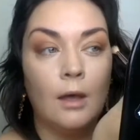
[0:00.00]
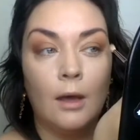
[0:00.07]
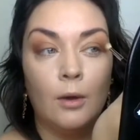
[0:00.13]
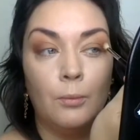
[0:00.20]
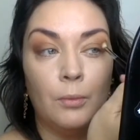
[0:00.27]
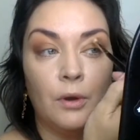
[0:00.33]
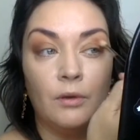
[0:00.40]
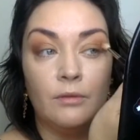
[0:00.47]
How
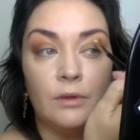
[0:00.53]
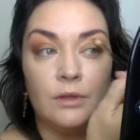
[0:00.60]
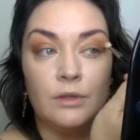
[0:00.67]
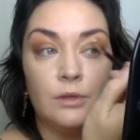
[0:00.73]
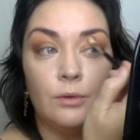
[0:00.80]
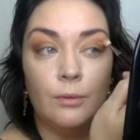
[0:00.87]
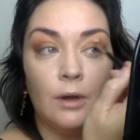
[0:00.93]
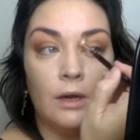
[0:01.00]
perfect
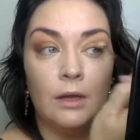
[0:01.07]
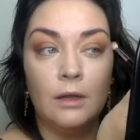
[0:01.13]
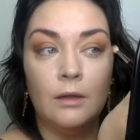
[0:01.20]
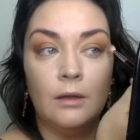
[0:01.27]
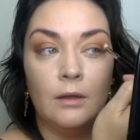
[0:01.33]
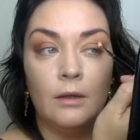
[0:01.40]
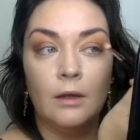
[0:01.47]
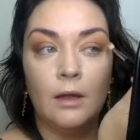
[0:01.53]
do you want it?
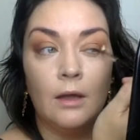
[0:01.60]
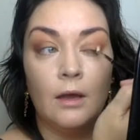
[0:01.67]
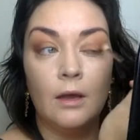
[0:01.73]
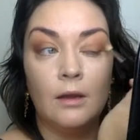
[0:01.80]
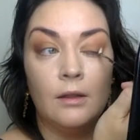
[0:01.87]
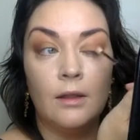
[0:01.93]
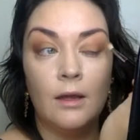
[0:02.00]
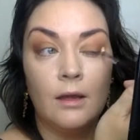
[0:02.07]
I
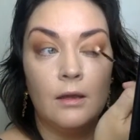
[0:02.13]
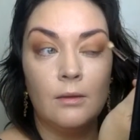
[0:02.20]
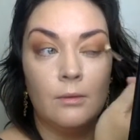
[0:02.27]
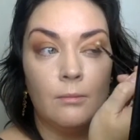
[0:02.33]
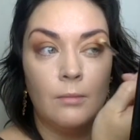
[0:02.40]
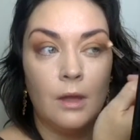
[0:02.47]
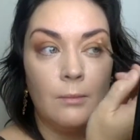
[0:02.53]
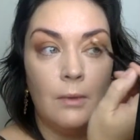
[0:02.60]
kind of like
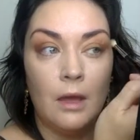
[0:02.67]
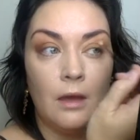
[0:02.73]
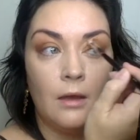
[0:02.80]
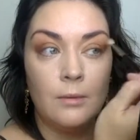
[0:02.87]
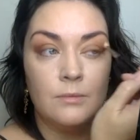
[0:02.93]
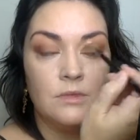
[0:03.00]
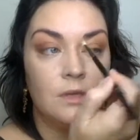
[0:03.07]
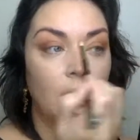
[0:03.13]
my
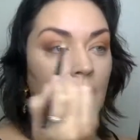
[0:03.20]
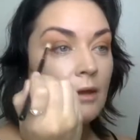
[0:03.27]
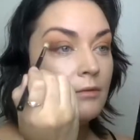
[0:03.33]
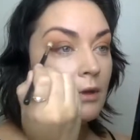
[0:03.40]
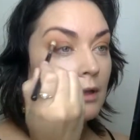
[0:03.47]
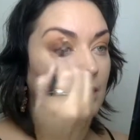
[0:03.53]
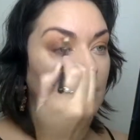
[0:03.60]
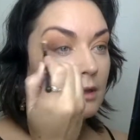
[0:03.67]
makeup to have
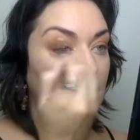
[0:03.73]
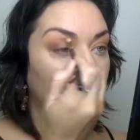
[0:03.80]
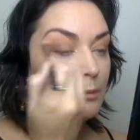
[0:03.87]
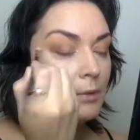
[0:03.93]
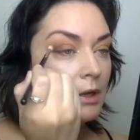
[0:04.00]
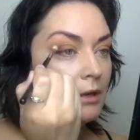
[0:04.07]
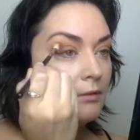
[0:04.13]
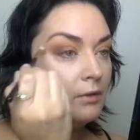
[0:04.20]
a little
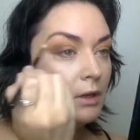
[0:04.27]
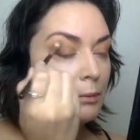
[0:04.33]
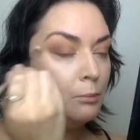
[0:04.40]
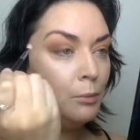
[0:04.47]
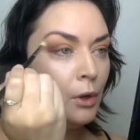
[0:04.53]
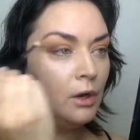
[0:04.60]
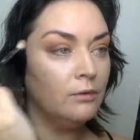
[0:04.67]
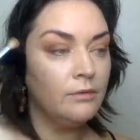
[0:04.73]
bit of an
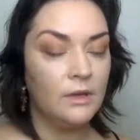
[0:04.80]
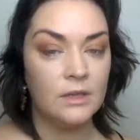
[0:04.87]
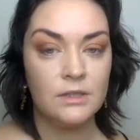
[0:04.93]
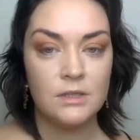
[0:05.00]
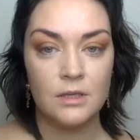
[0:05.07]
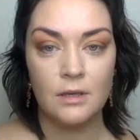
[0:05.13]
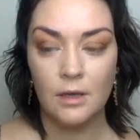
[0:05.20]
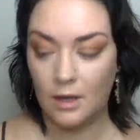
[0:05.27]

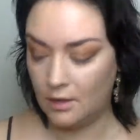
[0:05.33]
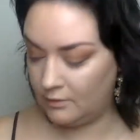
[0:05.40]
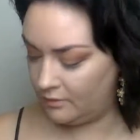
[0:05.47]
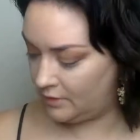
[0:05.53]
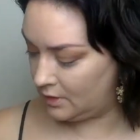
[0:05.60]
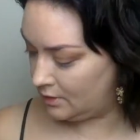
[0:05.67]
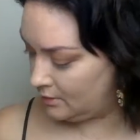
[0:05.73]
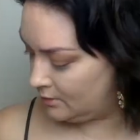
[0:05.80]
imperfect kind of
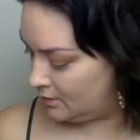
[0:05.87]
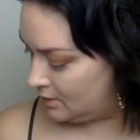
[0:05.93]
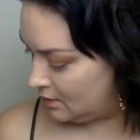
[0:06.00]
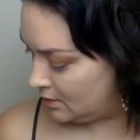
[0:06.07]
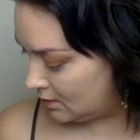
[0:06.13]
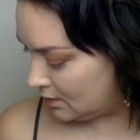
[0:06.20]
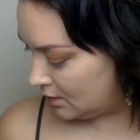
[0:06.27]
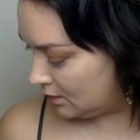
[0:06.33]
feel.
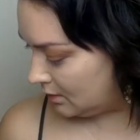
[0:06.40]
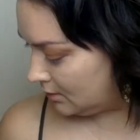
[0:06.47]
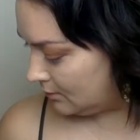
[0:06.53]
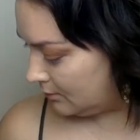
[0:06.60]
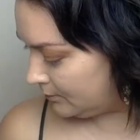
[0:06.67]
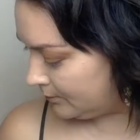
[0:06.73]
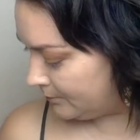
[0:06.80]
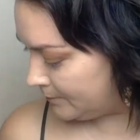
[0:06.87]

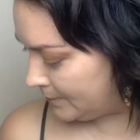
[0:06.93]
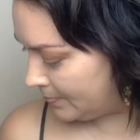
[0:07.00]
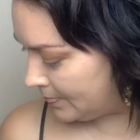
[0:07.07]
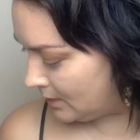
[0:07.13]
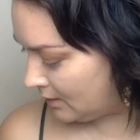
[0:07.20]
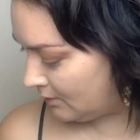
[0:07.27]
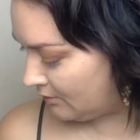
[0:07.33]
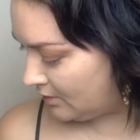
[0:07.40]

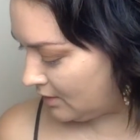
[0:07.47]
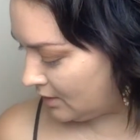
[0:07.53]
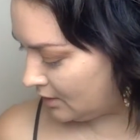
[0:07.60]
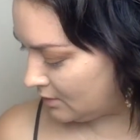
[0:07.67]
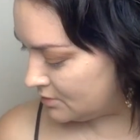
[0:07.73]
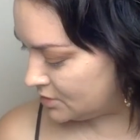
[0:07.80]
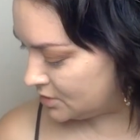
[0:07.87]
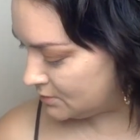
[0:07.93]
I feel like
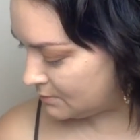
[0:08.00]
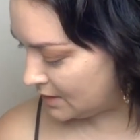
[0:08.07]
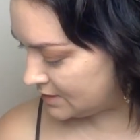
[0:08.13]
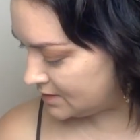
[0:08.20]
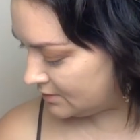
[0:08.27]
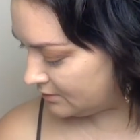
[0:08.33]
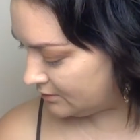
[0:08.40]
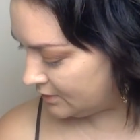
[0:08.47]
it just
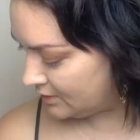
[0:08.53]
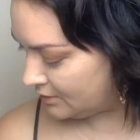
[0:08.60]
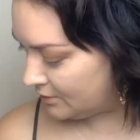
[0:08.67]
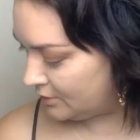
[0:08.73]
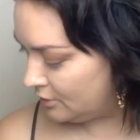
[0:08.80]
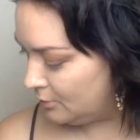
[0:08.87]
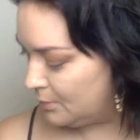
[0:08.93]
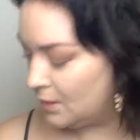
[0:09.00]
makes it feel a
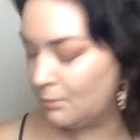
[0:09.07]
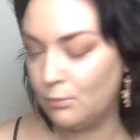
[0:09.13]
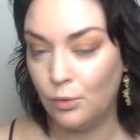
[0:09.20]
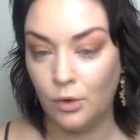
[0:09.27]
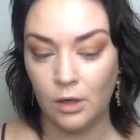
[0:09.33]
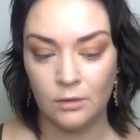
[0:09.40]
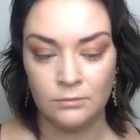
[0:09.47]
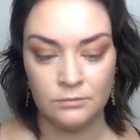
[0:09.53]
little bit
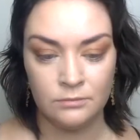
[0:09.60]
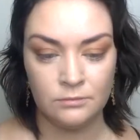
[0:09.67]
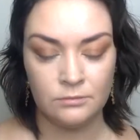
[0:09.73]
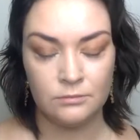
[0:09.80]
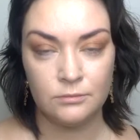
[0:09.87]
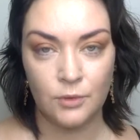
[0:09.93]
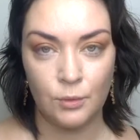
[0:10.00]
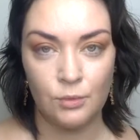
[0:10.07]
more
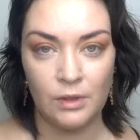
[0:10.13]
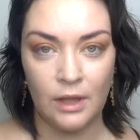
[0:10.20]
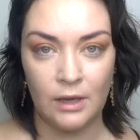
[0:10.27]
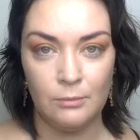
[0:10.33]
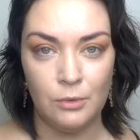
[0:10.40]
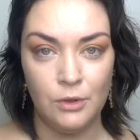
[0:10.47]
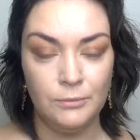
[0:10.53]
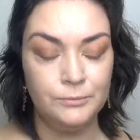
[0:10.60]

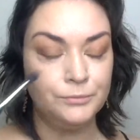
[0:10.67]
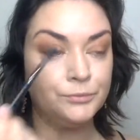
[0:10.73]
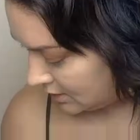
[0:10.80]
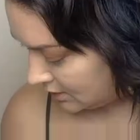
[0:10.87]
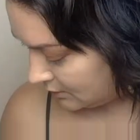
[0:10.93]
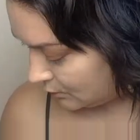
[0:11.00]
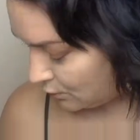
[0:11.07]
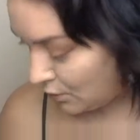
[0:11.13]
relatable.
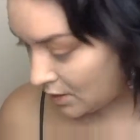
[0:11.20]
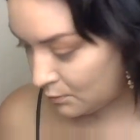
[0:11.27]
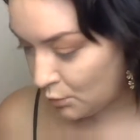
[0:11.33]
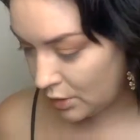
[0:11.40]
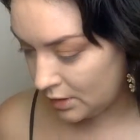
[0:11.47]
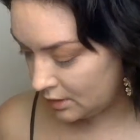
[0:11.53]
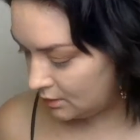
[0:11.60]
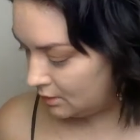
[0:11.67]
One
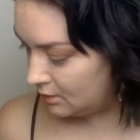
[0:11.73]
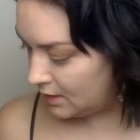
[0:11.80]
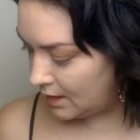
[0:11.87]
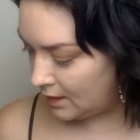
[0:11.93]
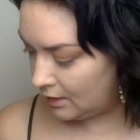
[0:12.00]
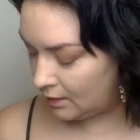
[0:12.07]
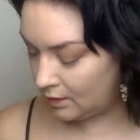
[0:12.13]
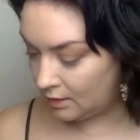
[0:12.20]
more little
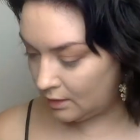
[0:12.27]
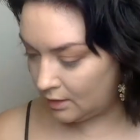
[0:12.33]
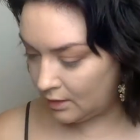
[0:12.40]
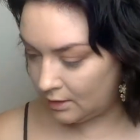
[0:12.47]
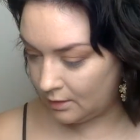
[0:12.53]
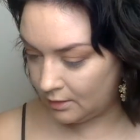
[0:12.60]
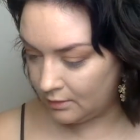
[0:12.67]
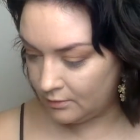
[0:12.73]
layer
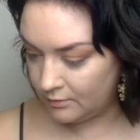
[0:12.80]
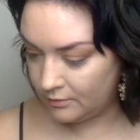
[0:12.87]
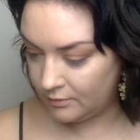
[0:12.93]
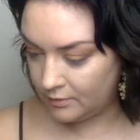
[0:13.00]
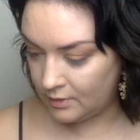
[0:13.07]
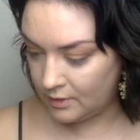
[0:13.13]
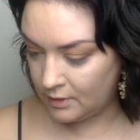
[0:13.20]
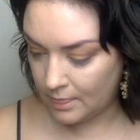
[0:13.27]
of
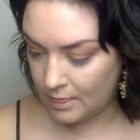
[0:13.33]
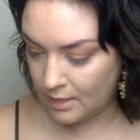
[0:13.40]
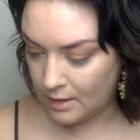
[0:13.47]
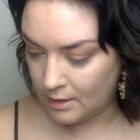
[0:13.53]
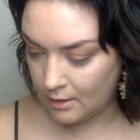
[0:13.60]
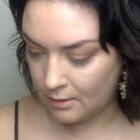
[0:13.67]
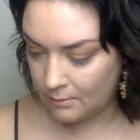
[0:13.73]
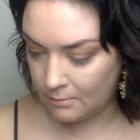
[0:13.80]

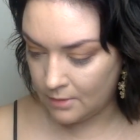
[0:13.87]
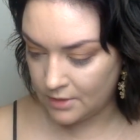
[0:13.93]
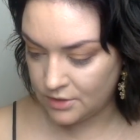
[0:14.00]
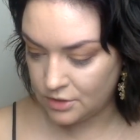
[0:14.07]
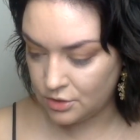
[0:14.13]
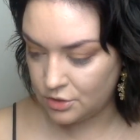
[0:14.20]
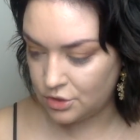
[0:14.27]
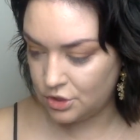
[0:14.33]
the
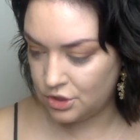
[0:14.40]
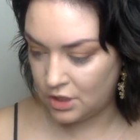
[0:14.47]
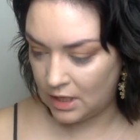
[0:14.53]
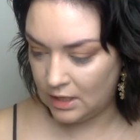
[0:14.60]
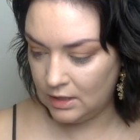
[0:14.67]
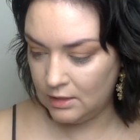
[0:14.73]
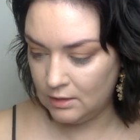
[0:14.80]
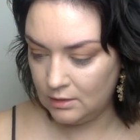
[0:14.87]
mustard
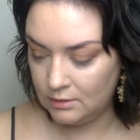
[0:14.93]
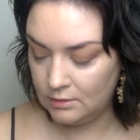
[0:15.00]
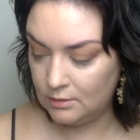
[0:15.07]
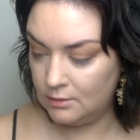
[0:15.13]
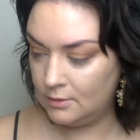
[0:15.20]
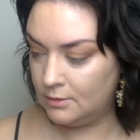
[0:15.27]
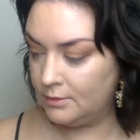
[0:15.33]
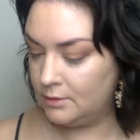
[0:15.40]
shade,
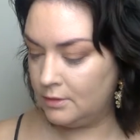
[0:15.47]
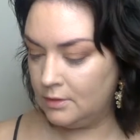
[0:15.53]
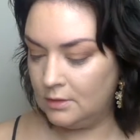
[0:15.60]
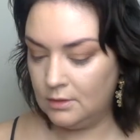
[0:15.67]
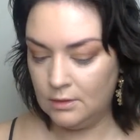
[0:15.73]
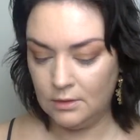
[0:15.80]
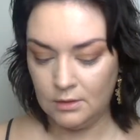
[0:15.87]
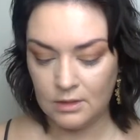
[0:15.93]

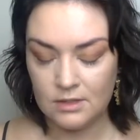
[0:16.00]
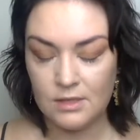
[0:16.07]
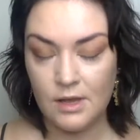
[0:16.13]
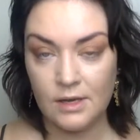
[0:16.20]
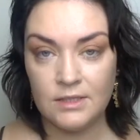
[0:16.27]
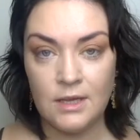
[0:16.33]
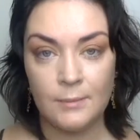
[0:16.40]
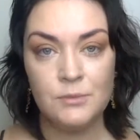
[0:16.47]
because a
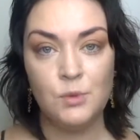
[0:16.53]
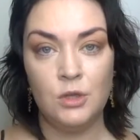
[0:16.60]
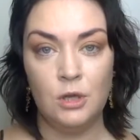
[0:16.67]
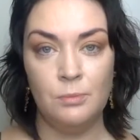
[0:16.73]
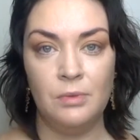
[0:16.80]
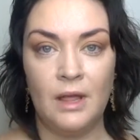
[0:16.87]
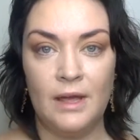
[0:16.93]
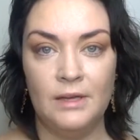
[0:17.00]
lot of times when
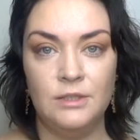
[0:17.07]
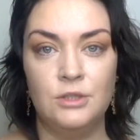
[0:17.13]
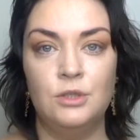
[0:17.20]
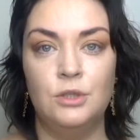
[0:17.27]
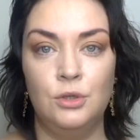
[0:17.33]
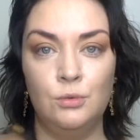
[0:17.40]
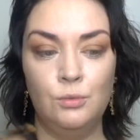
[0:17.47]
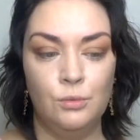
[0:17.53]
you blend,
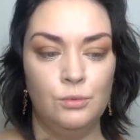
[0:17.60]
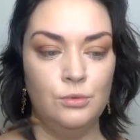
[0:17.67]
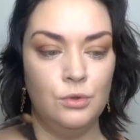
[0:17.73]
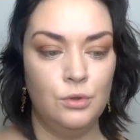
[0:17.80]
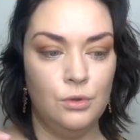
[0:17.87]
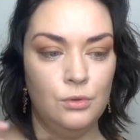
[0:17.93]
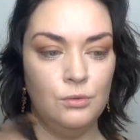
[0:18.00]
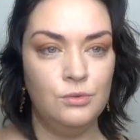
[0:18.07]

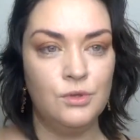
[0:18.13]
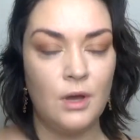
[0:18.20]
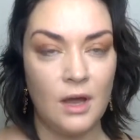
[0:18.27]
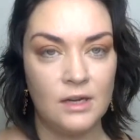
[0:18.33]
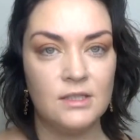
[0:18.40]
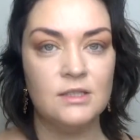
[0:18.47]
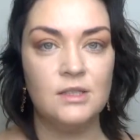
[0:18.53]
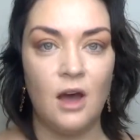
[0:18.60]
you
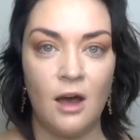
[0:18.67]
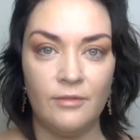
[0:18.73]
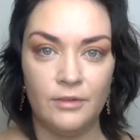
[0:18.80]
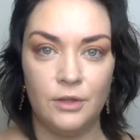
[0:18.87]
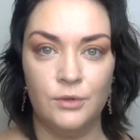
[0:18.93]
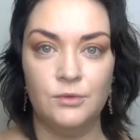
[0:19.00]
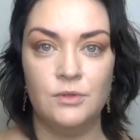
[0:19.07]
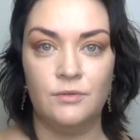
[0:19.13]
kind of
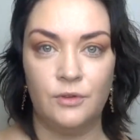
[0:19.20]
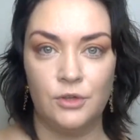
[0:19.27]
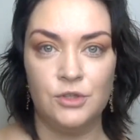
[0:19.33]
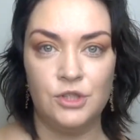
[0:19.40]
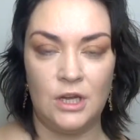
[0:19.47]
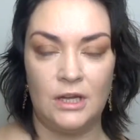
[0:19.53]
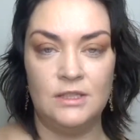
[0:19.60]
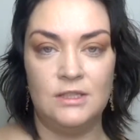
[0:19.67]
soften those first
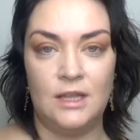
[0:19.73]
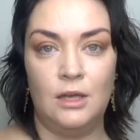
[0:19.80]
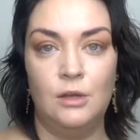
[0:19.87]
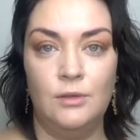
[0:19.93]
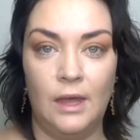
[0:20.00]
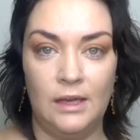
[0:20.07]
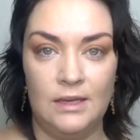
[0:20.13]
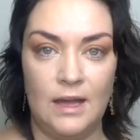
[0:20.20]
shades that
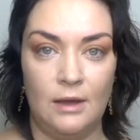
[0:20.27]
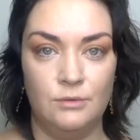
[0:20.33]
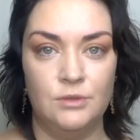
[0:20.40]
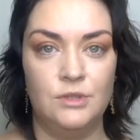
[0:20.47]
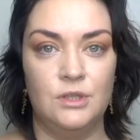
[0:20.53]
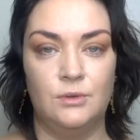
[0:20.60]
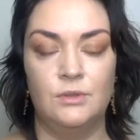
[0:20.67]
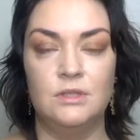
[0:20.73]
you lay down.
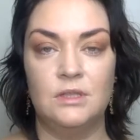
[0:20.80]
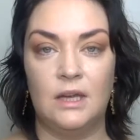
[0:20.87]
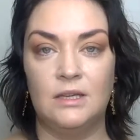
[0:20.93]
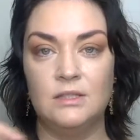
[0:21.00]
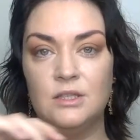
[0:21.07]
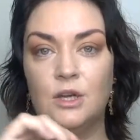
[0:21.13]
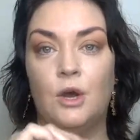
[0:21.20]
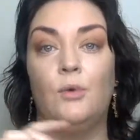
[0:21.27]
So it's
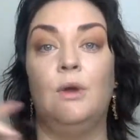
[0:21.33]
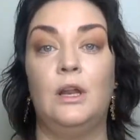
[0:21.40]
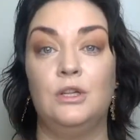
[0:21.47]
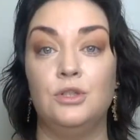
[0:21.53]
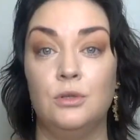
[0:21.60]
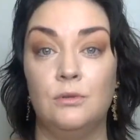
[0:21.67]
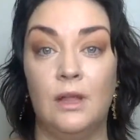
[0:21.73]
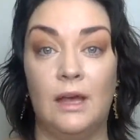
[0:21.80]
nice to go in and do